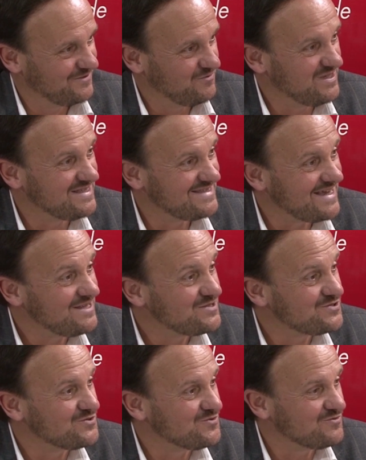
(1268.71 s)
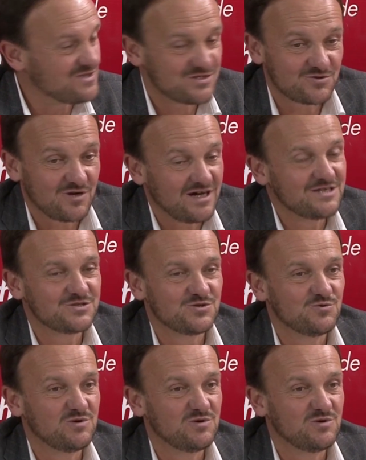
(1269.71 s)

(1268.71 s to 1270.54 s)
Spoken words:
We intend to. We try to.